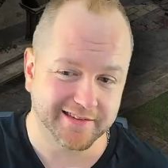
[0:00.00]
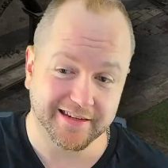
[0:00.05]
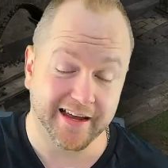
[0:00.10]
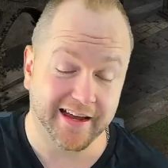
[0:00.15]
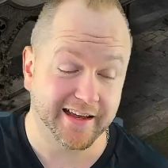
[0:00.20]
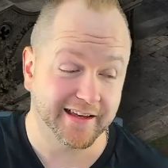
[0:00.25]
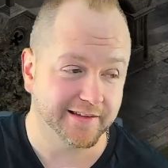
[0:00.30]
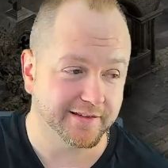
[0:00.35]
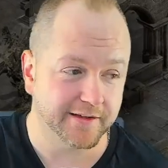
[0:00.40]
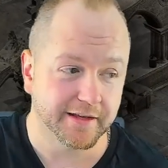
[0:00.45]

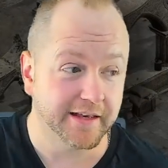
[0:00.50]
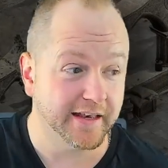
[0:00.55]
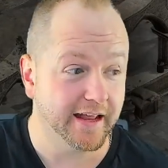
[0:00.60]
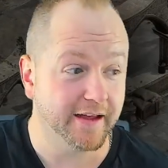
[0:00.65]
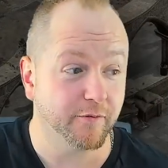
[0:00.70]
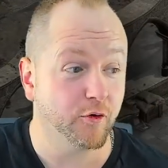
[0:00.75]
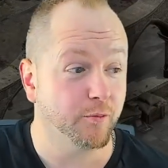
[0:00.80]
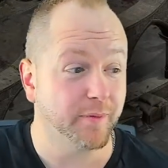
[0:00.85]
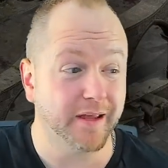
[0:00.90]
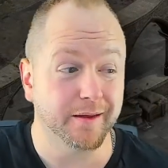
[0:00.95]
guy
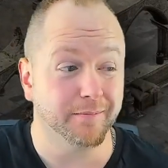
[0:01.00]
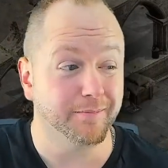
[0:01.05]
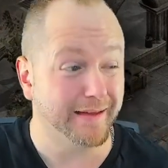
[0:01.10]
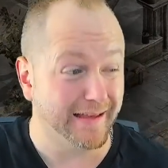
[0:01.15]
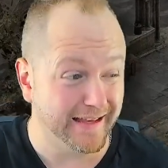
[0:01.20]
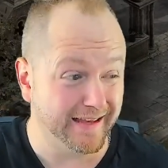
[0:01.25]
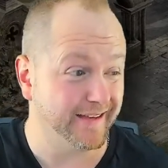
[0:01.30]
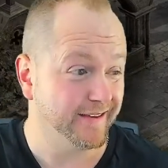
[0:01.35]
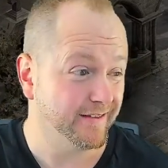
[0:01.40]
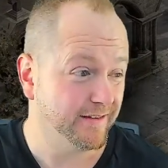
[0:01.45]
never beat
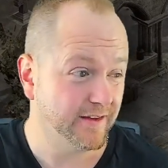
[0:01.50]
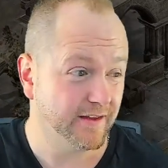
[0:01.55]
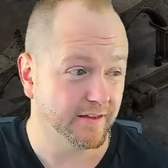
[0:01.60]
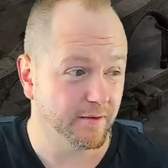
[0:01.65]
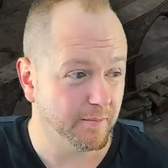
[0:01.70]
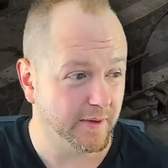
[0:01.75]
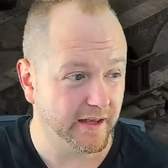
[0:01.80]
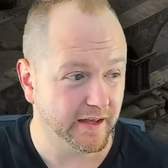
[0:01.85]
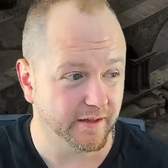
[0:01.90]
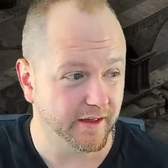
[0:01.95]
me in
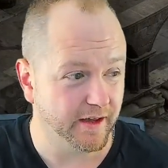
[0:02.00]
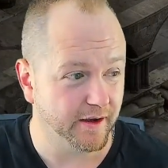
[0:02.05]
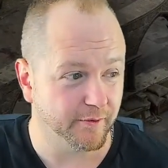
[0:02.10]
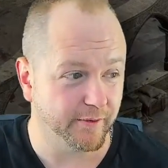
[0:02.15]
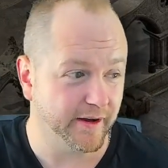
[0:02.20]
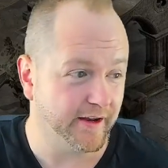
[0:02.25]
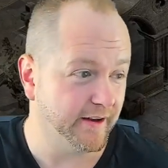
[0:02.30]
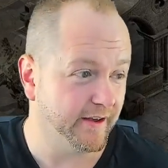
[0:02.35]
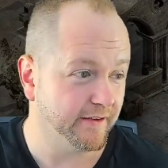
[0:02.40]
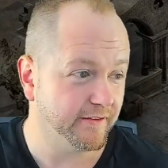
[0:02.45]
the melee
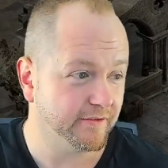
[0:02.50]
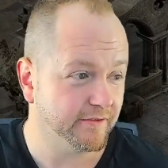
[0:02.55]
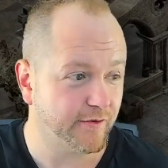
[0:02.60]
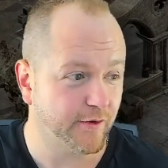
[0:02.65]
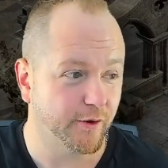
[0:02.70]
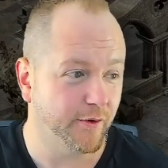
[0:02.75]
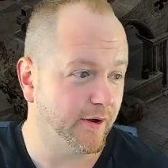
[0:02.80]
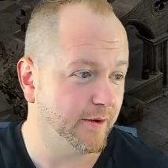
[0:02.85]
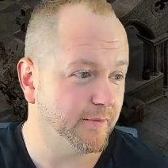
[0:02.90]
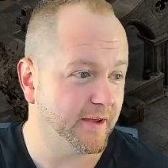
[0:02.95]
arena,
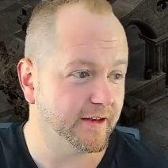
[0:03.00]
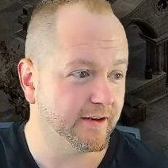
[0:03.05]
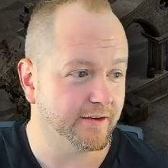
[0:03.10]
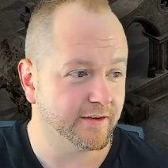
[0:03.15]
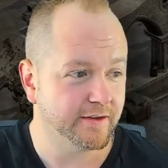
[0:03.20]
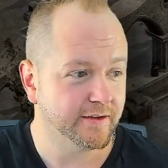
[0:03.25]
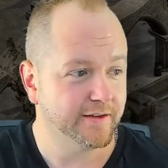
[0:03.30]
so I mean,